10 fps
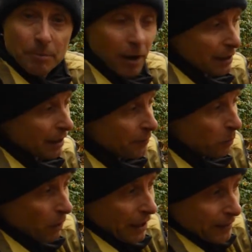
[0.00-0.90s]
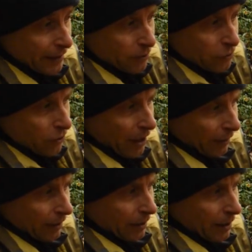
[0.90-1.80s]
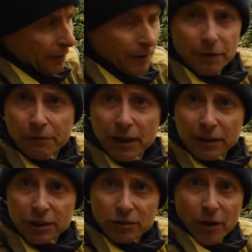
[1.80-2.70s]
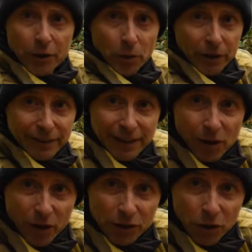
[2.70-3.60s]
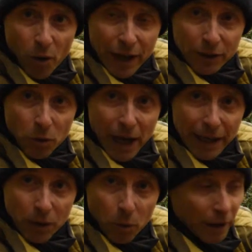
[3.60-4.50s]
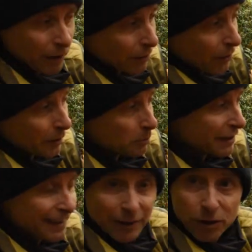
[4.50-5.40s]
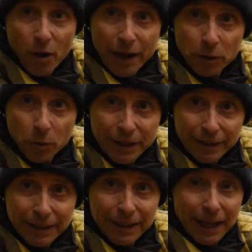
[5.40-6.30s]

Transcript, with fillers: But I love the way this trunk that the fungi's growing on is at like a diagonal angle, and I'd like to bring that diagonal in.